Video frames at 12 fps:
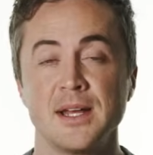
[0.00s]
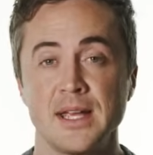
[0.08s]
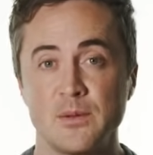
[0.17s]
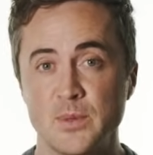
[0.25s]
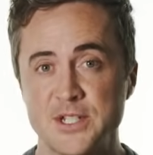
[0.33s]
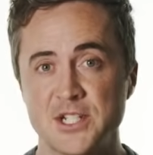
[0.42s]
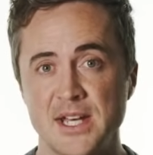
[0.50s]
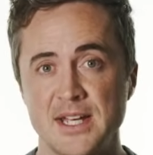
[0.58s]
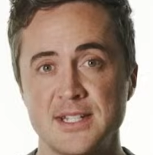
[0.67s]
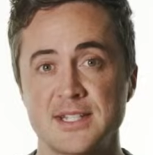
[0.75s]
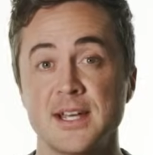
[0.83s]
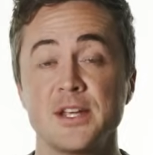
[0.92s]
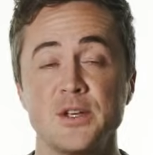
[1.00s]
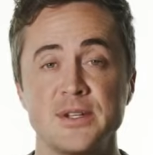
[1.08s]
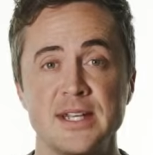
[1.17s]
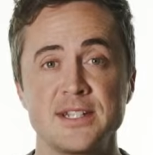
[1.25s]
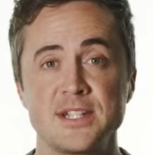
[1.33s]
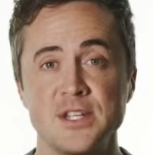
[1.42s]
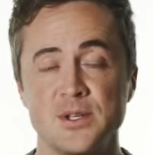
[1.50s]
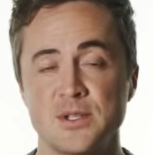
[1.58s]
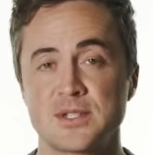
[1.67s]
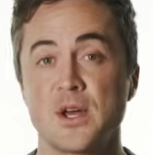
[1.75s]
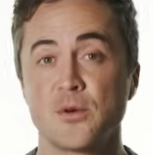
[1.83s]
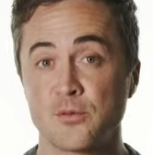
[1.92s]
in which case you need to
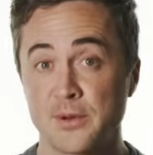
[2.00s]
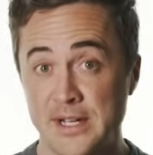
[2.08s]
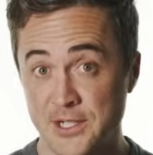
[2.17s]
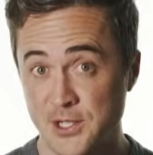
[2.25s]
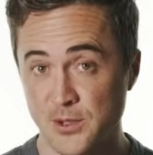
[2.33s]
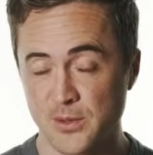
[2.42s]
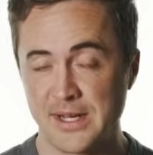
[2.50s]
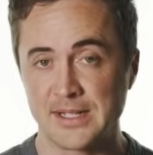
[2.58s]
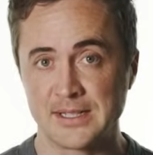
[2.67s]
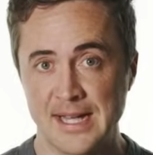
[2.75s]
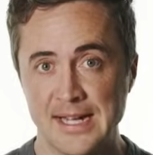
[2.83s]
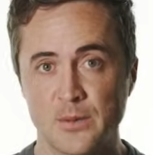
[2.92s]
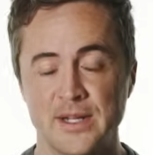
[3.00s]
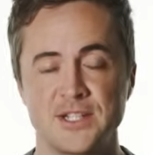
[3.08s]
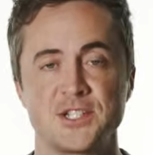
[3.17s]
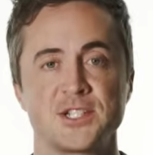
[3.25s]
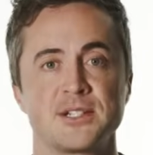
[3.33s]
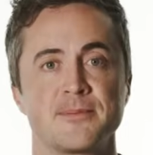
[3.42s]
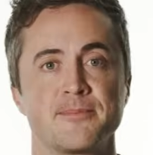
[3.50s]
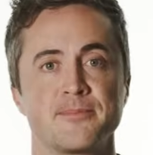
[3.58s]
use reassuring language.